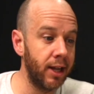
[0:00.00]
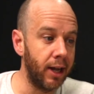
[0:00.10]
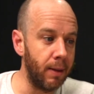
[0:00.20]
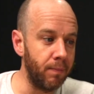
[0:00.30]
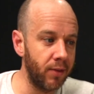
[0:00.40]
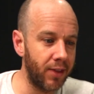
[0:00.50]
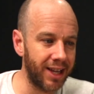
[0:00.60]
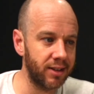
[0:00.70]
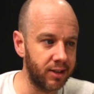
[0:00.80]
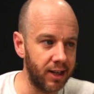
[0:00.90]

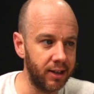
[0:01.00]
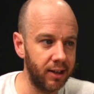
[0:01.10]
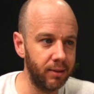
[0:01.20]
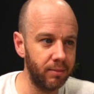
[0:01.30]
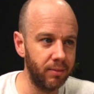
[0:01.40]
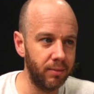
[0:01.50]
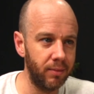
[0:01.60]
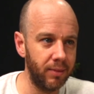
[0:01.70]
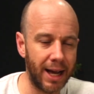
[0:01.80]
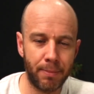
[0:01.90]
That said,
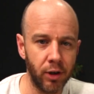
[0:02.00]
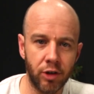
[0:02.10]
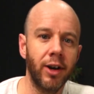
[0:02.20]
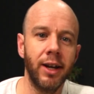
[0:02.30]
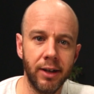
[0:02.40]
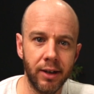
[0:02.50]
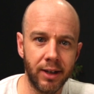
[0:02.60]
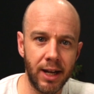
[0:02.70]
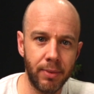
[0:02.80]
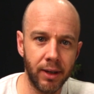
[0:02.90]
Apple are great at
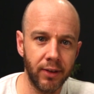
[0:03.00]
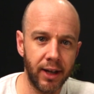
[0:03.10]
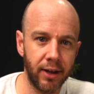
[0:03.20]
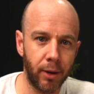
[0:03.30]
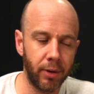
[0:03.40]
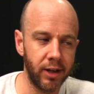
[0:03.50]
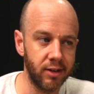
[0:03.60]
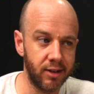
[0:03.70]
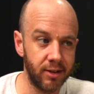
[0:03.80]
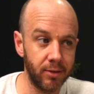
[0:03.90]
keeping their
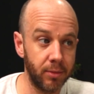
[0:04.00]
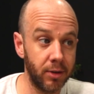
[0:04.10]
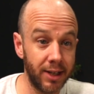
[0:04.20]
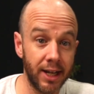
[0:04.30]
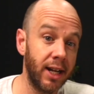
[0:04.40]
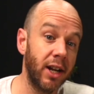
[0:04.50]
operating systems up to date.